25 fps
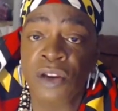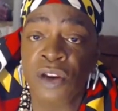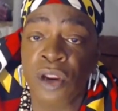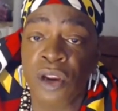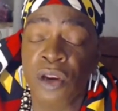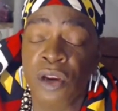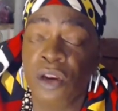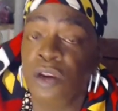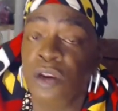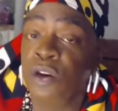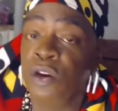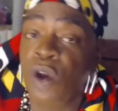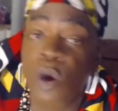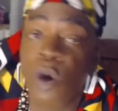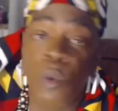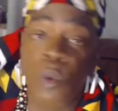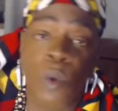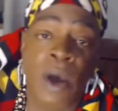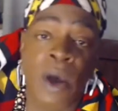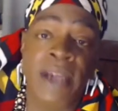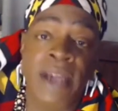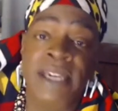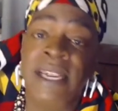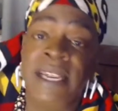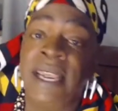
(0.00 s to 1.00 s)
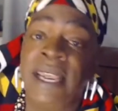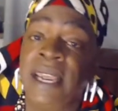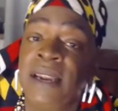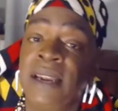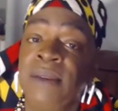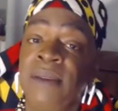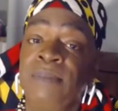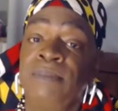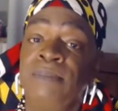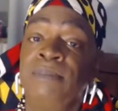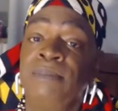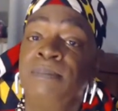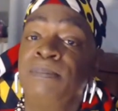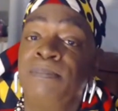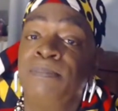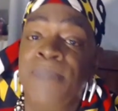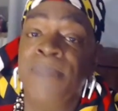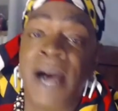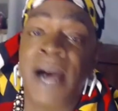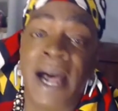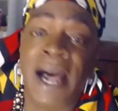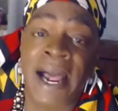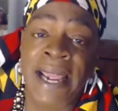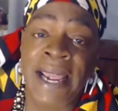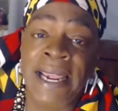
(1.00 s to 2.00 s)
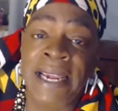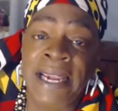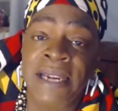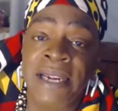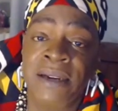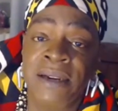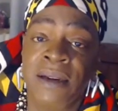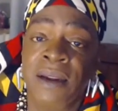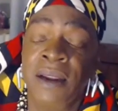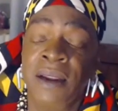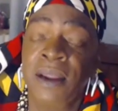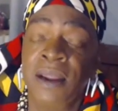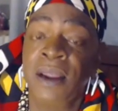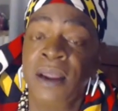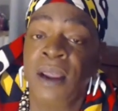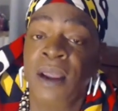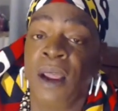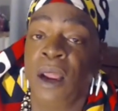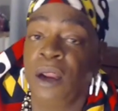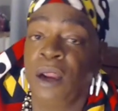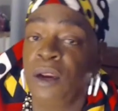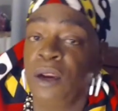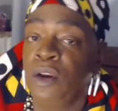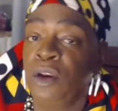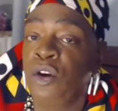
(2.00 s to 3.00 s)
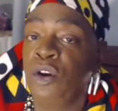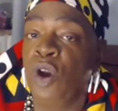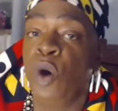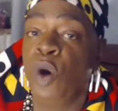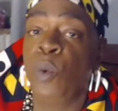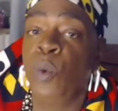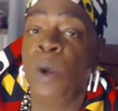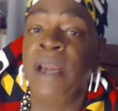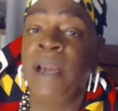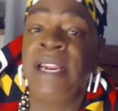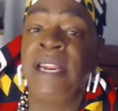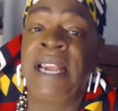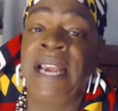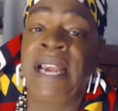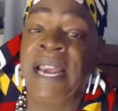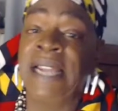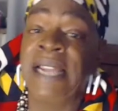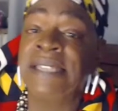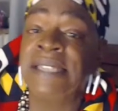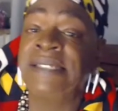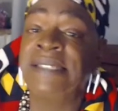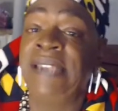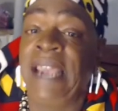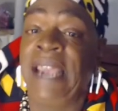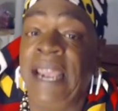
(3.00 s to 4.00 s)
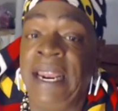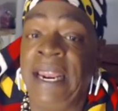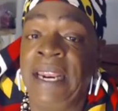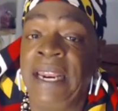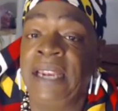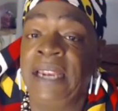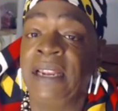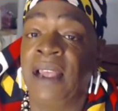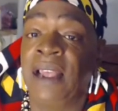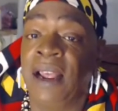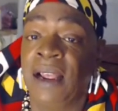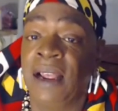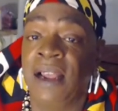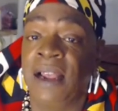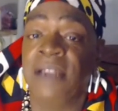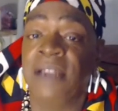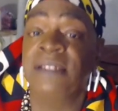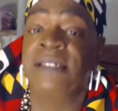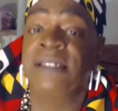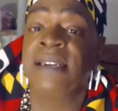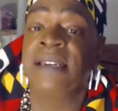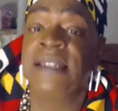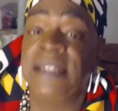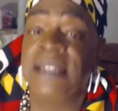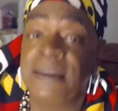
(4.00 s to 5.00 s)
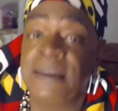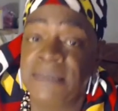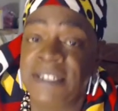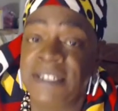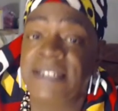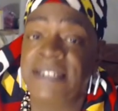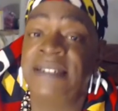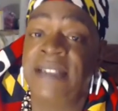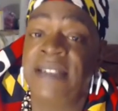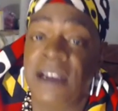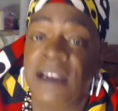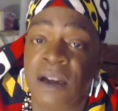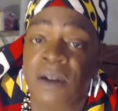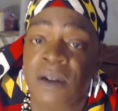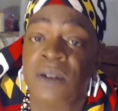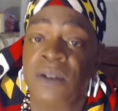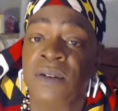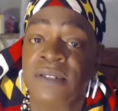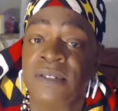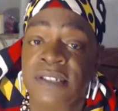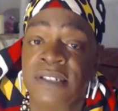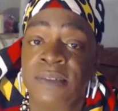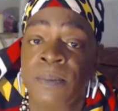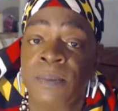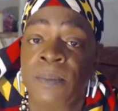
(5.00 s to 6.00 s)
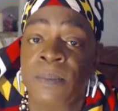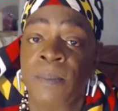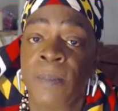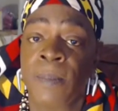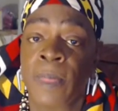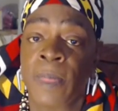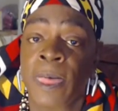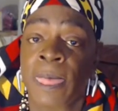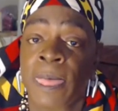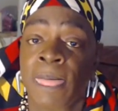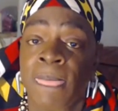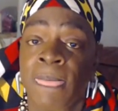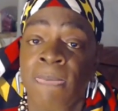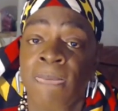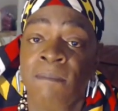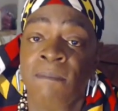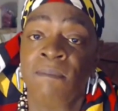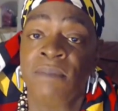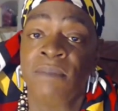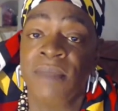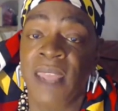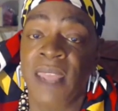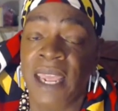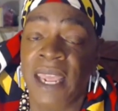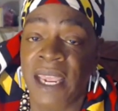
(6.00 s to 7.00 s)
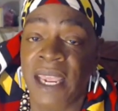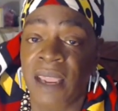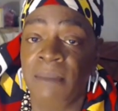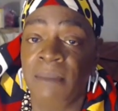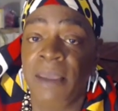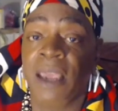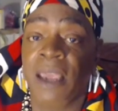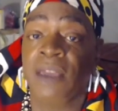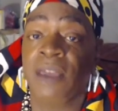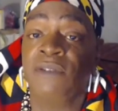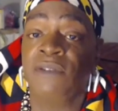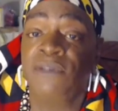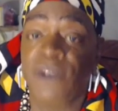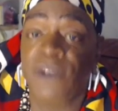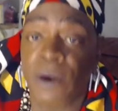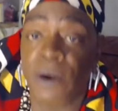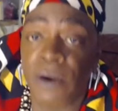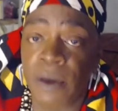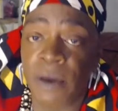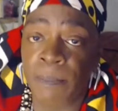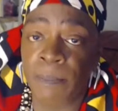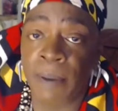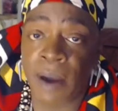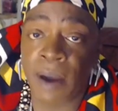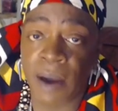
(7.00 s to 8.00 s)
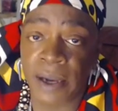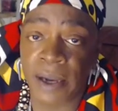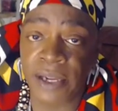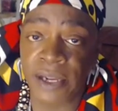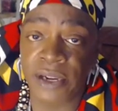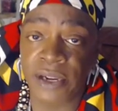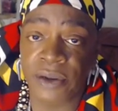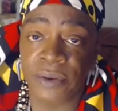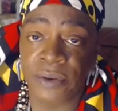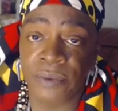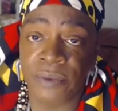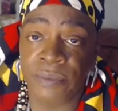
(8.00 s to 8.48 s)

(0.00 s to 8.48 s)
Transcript: No one can buy it. No one can contain it unto themselves. It can be conferred upon you.